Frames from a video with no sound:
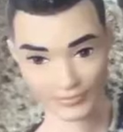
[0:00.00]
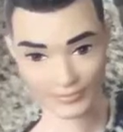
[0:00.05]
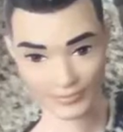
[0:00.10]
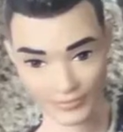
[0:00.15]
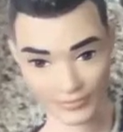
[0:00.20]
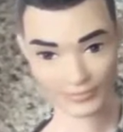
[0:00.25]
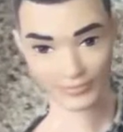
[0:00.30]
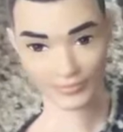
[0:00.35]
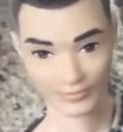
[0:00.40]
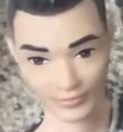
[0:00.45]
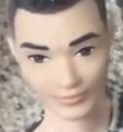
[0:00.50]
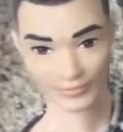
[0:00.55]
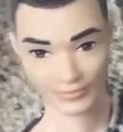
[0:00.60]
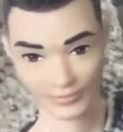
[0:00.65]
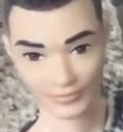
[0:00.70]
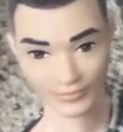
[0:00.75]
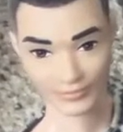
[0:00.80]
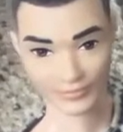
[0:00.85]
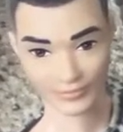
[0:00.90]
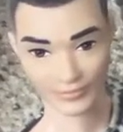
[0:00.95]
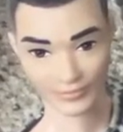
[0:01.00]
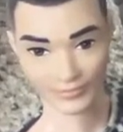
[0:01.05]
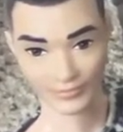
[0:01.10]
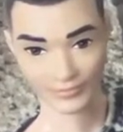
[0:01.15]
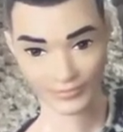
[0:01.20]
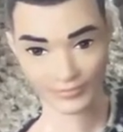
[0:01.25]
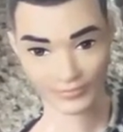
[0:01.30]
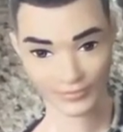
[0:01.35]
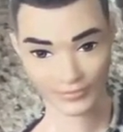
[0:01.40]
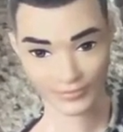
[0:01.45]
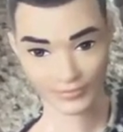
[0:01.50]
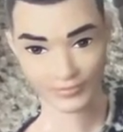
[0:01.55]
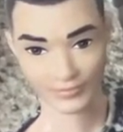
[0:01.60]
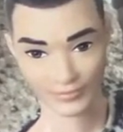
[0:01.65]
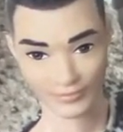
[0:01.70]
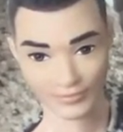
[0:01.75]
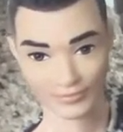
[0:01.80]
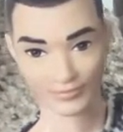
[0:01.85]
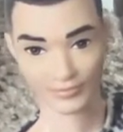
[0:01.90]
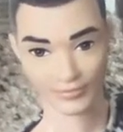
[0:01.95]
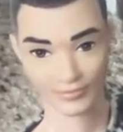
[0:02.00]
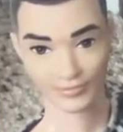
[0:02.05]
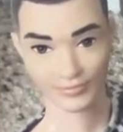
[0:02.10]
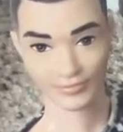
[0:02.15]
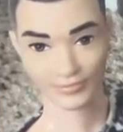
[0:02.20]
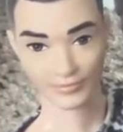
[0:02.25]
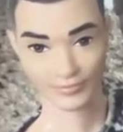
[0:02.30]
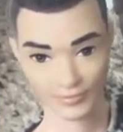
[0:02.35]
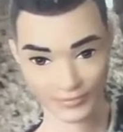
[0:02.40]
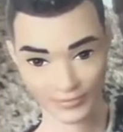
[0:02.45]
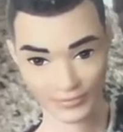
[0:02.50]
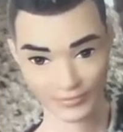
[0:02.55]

Okay, sure. I'm almost done.